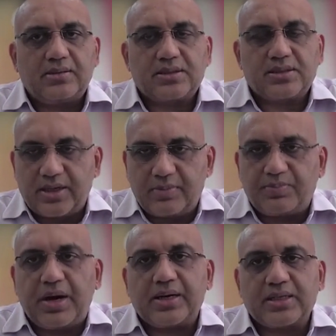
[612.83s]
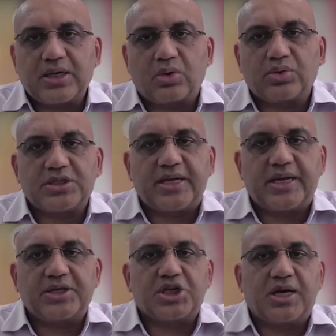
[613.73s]
certain part in Southeast
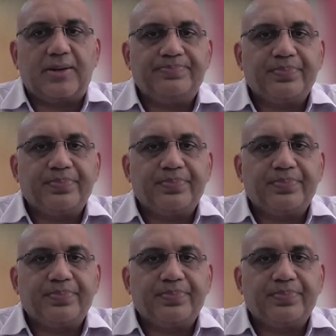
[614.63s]
Asia,